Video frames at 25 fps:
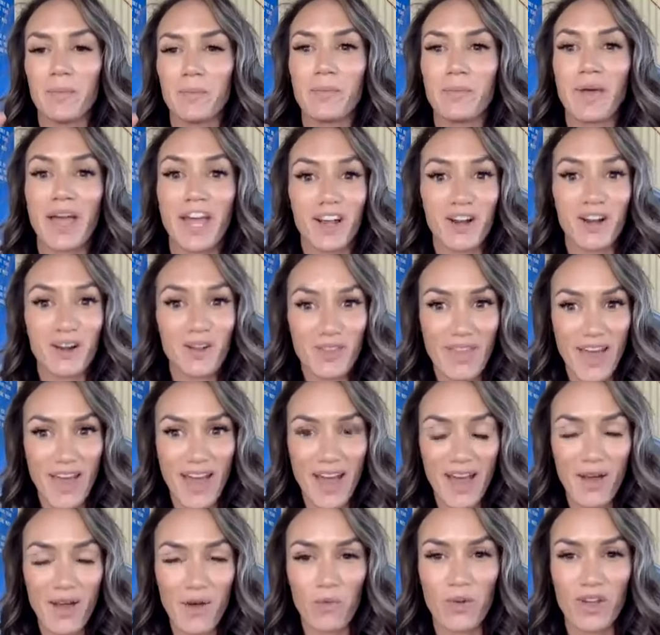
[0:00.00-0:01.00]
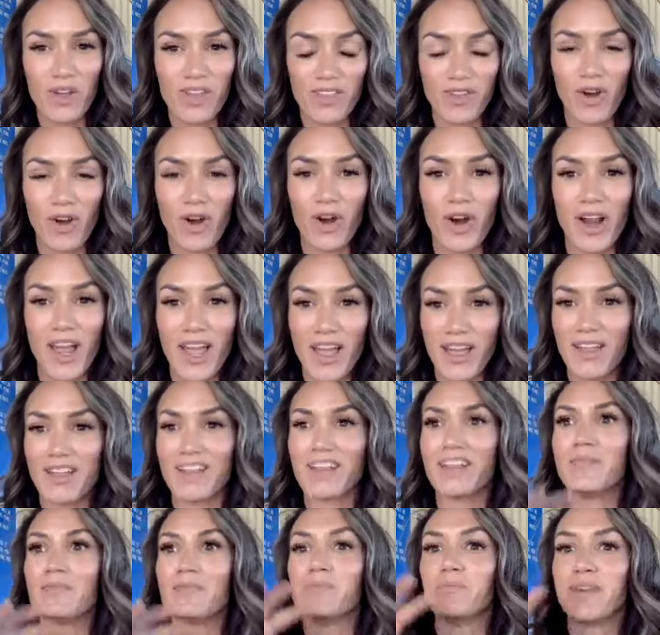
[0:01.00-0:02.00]
pair that with our
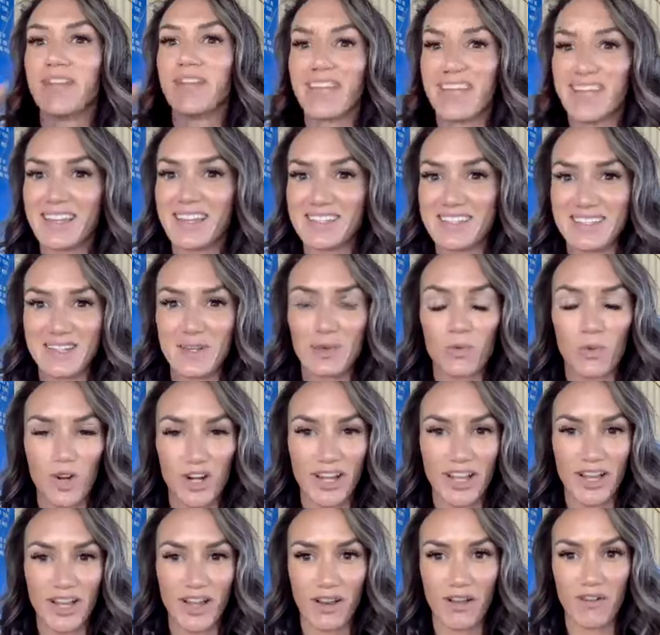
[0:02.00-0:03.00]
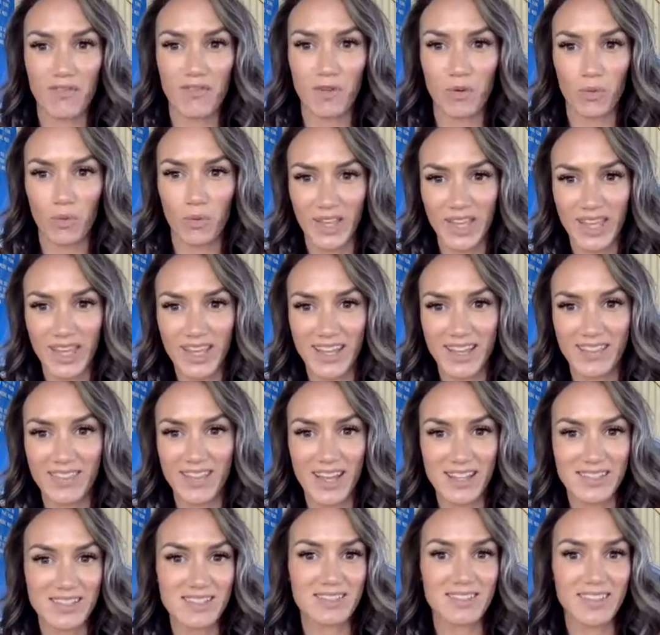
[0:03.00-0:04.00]
biggest workout of the week, and
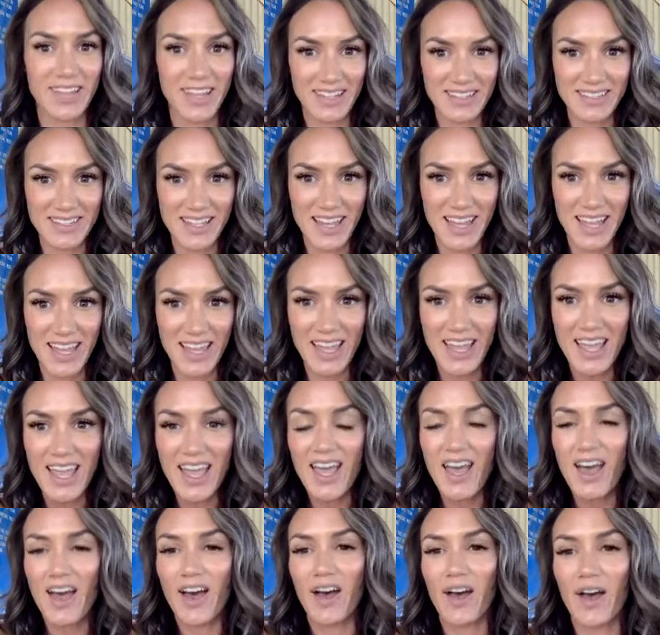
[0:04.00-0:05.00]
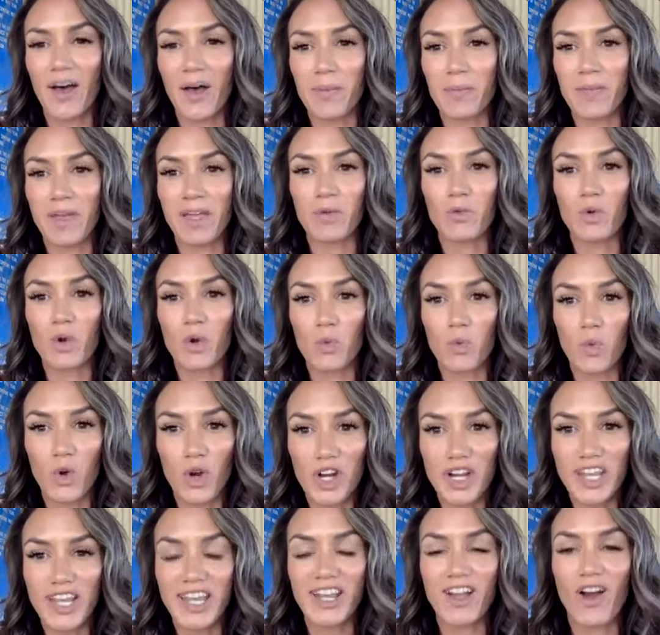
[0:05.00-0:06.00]
that's leg day. And we're
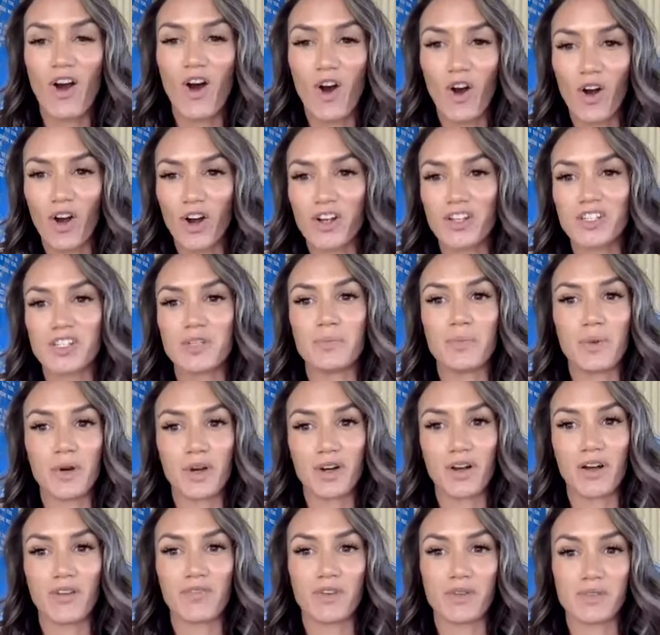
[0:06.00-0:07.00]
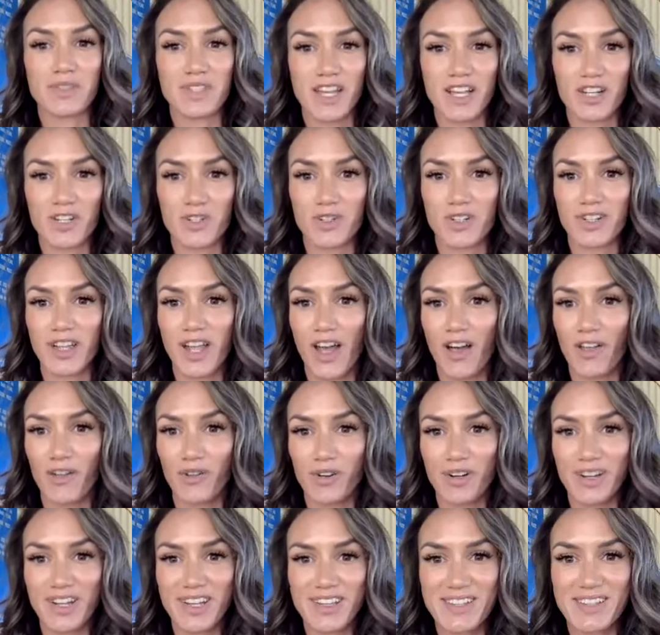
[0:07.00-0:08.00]
working hard to burn off those extra
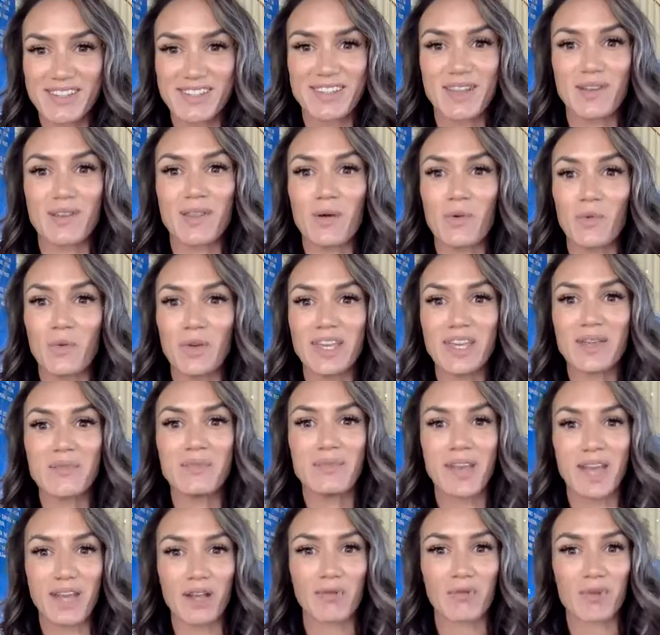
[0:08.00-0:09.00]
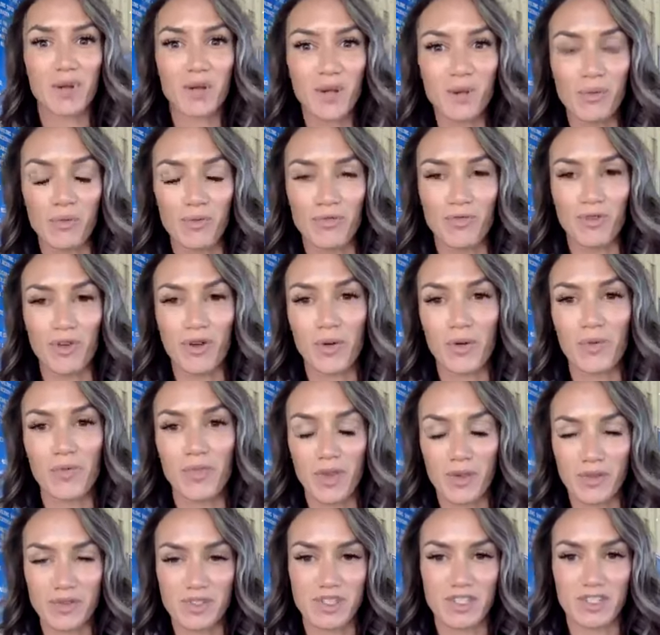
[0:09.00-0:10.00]
calories so that we can make room for
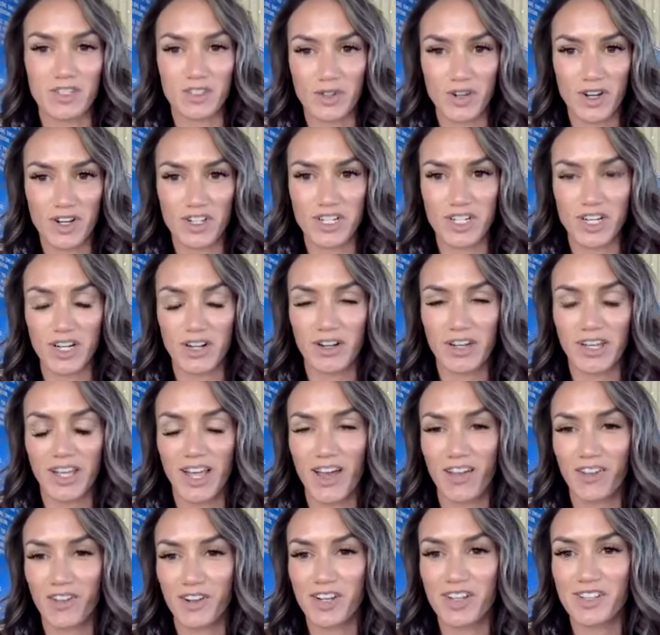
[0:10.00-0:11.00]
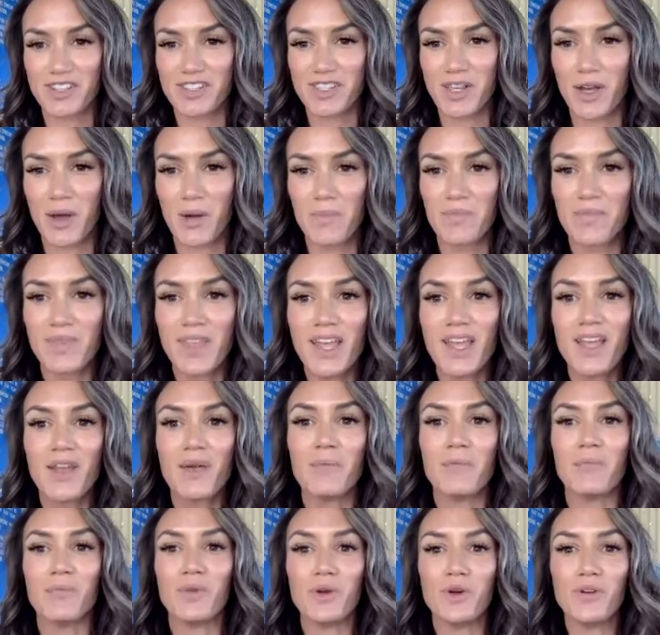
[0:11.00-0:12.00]
those discretionary calories. So
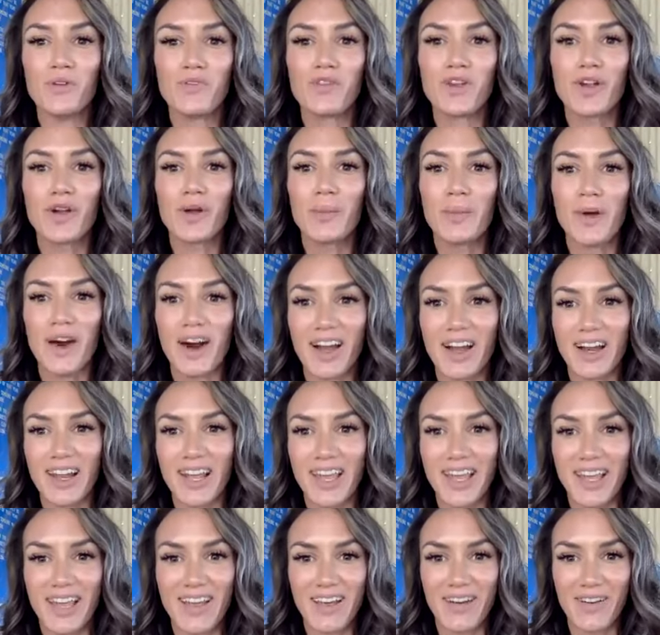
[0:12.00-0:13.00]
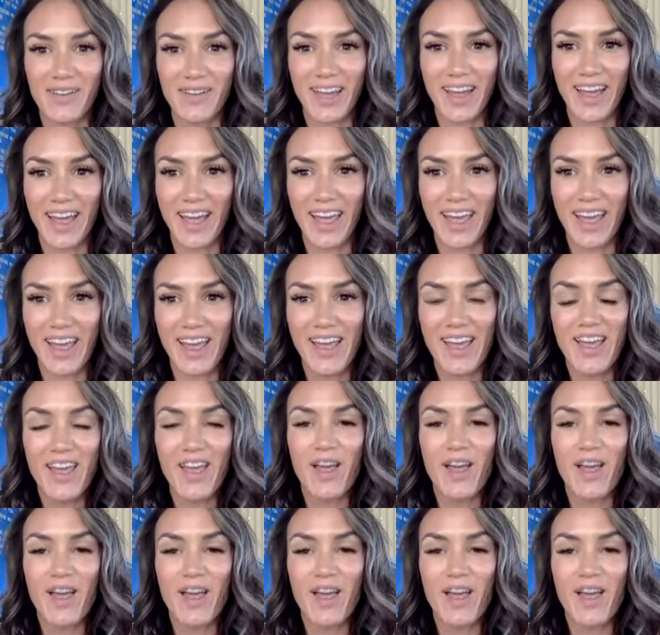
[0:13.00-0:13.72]
move your body, okay?